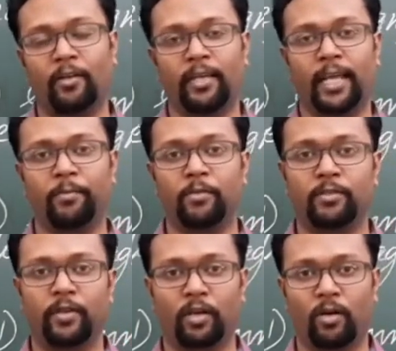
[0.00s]
on the
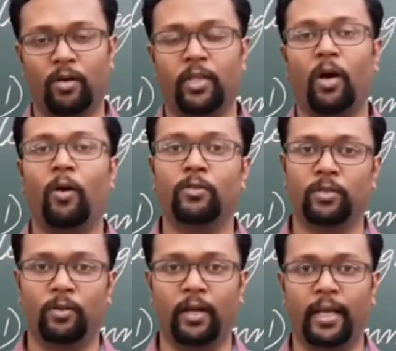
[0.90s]
atmosphere called the
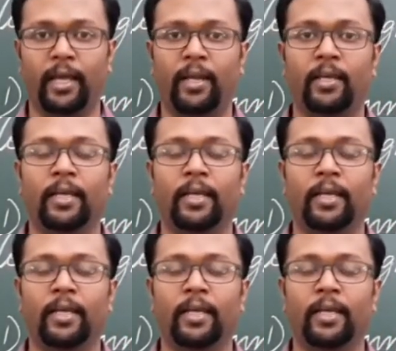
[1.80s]
ozone layer.